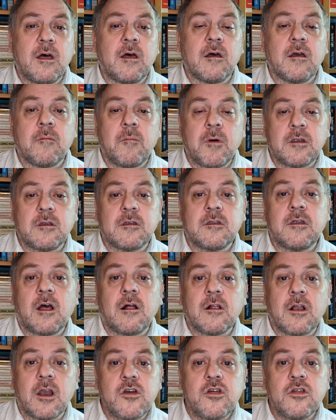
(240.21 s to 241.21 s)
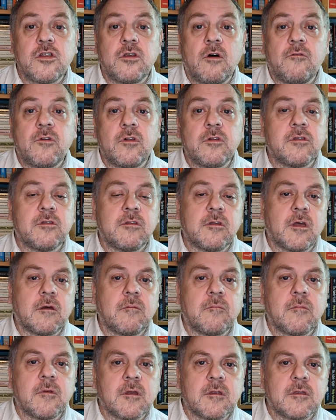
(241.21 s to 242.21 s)
uh, Commander Dalgleish novels.
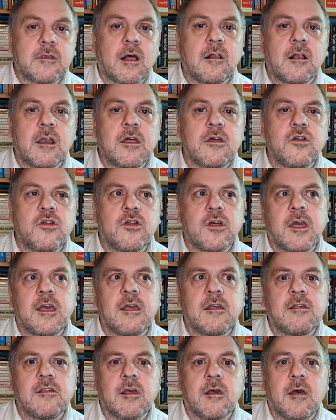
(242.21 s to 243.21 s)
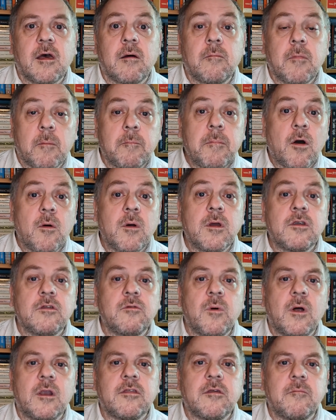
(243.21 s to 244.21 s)
Um, Dalgleish is um, a poet
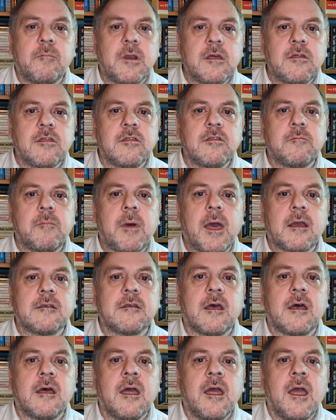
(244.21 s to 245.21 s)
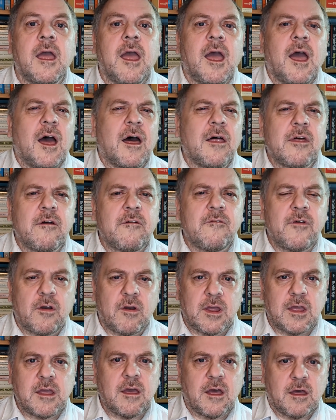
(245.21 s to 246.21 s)
as well as a police inspector. Uh, they're
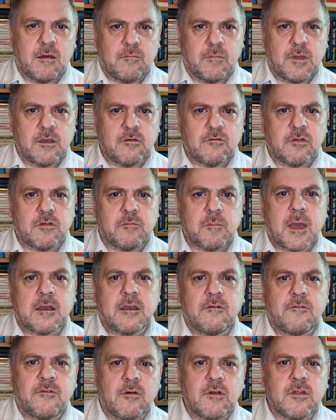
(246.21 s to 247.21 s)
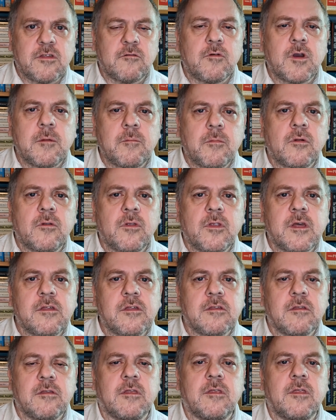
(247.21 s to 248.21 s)
very um, introspective, very cerebral,
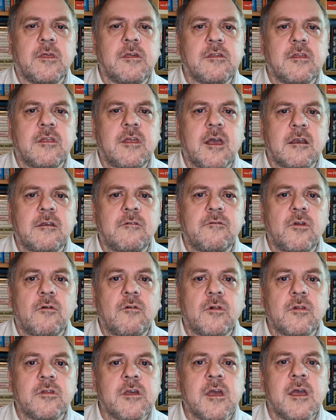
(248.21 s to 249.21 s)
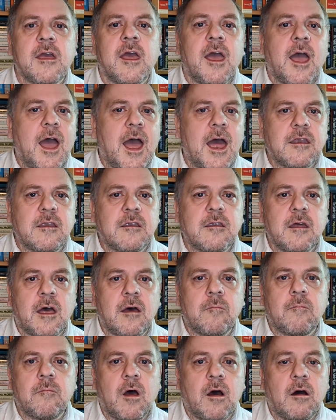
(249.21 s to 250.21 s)
these, these detective novels, and
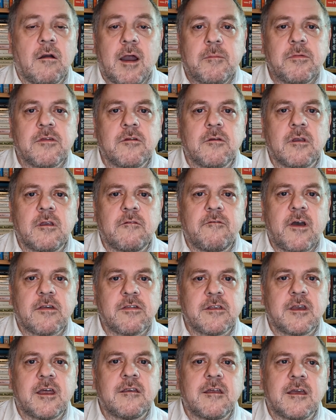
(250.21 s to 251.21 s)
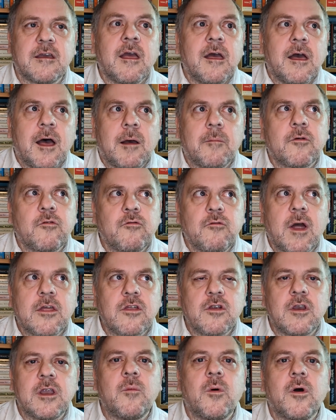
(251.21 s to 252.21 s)
um, are absolutely fascinating. I'm
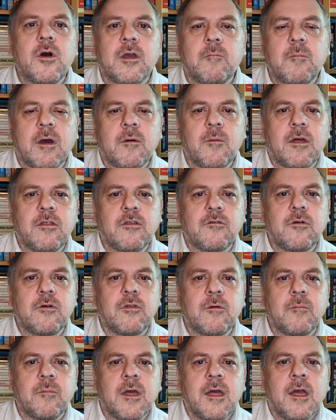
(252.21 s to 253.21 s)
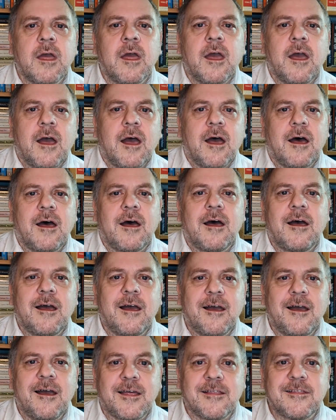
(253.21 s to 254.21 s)
gradually working my way through them,
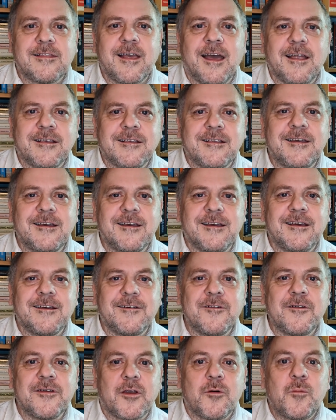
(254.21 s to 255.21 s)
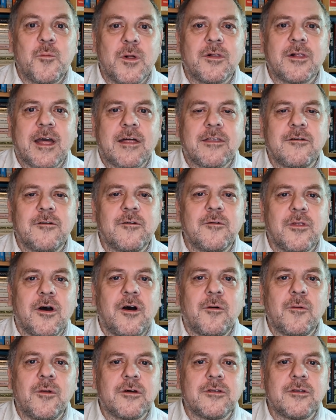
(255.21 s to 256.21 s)
uh, and uh, you know, we'll get through the
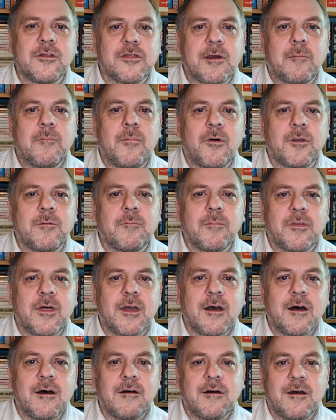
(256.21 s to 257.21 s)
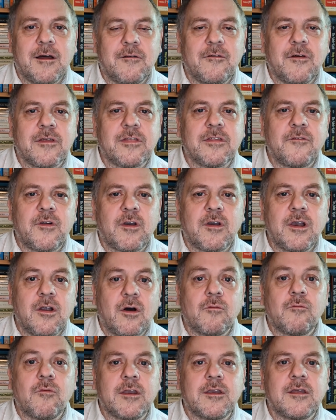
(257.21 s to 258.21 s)
whole lot at some point, but they are, uh, it's a very
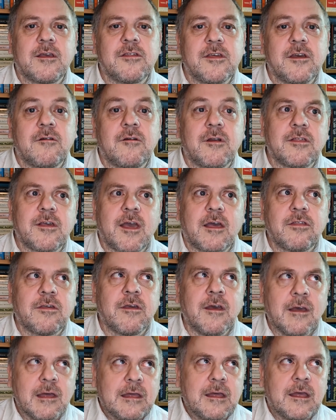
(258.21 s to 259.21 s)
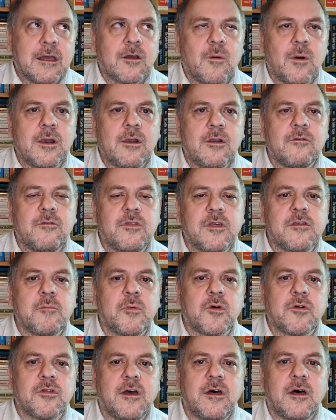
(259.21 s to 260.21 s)
long running series, as quite a lot of these
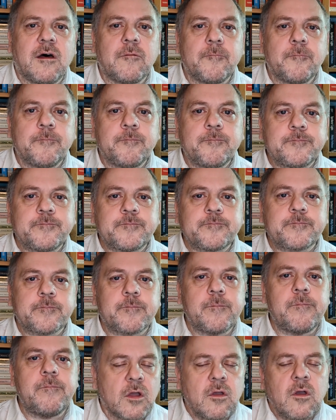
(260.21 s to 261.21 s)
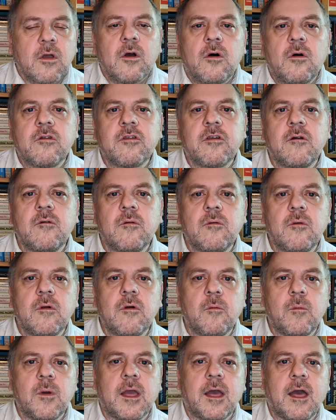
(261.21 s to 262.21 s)
books are. Also,
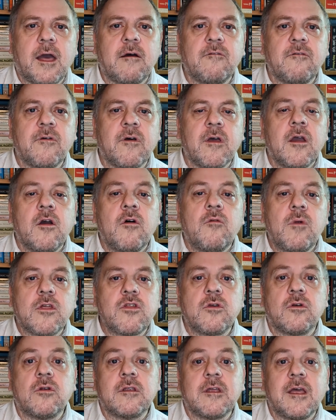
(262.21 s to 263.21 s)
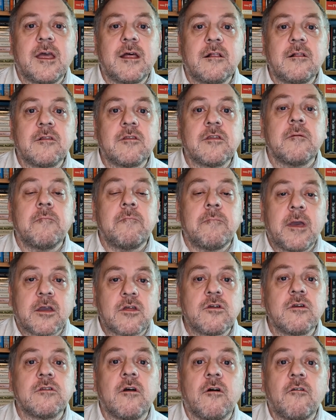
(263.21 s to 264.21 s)
we have Reginald Hill's
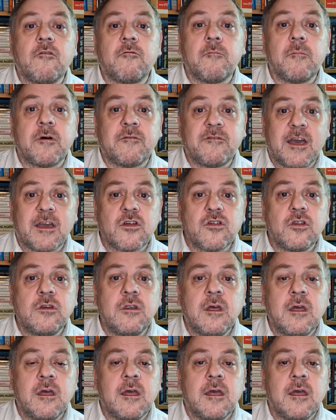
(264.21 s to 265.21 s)
Pictures of Perfection.